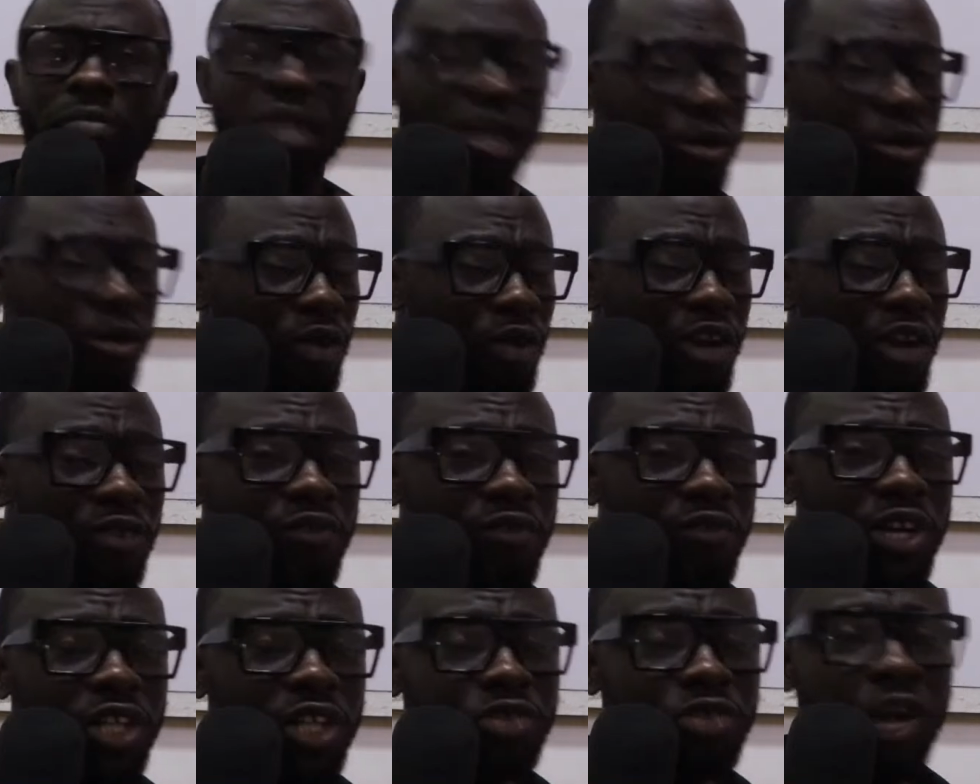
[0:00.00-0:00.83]
when you
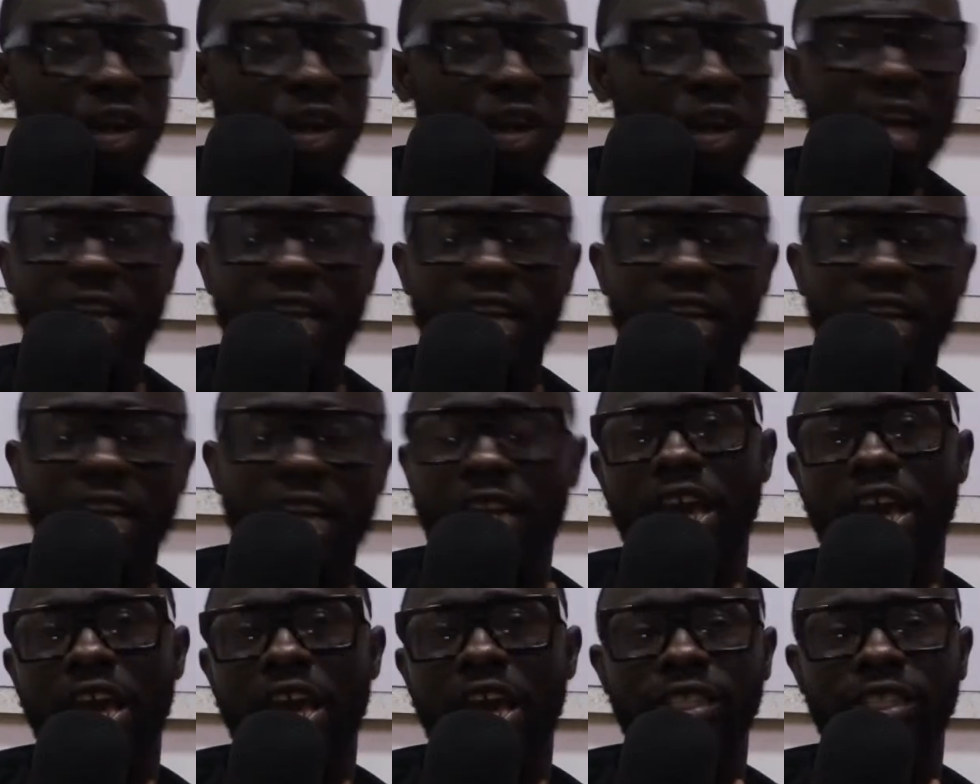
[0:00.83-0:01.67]
finish writing the
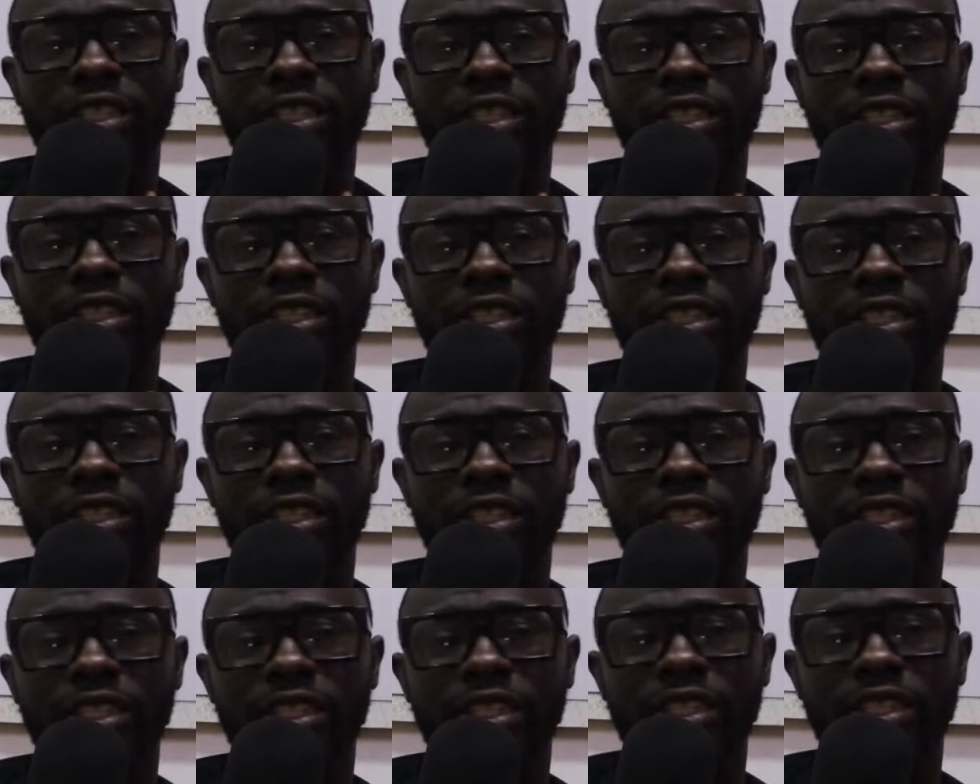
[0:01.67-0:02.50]
exams?
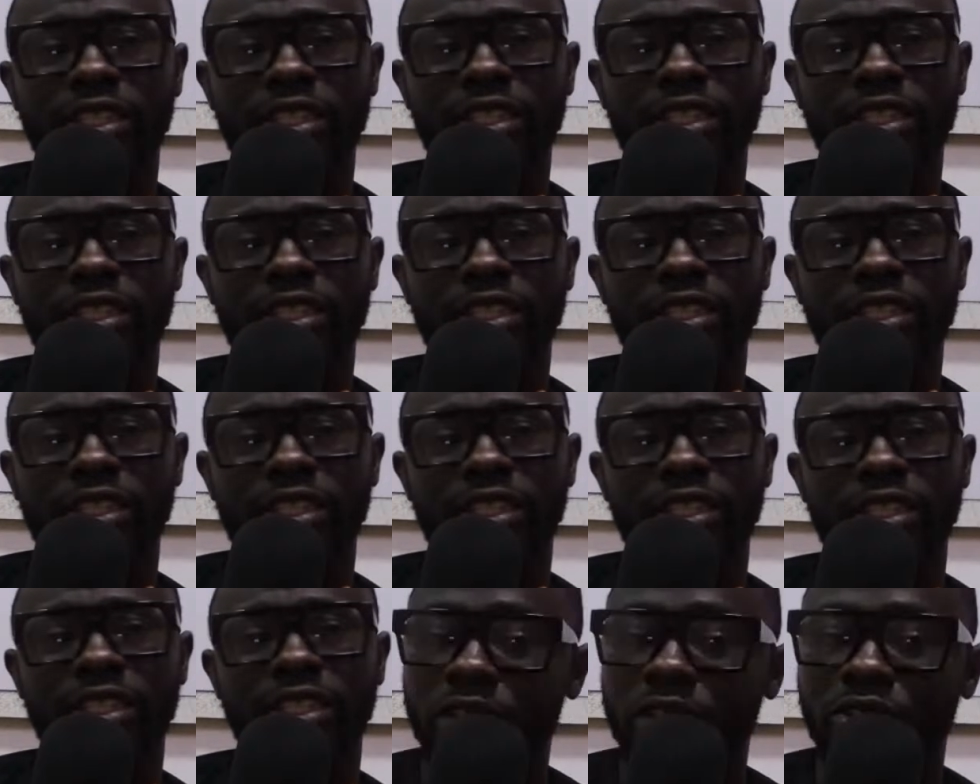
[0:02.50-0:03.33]
Because I
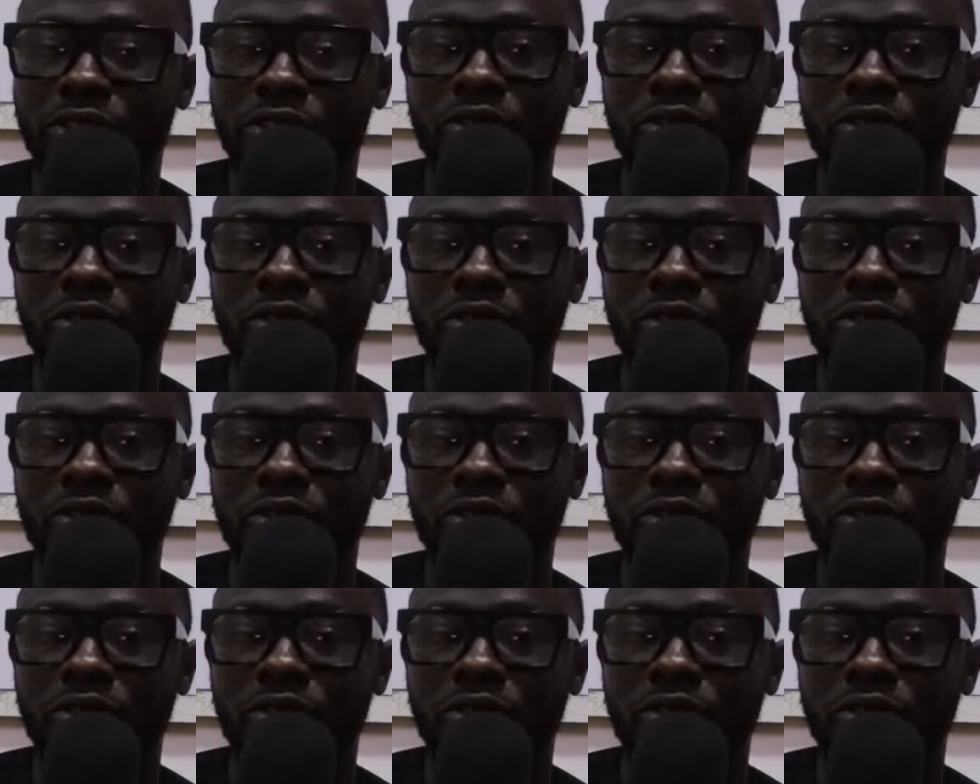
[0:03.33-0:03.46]
tell my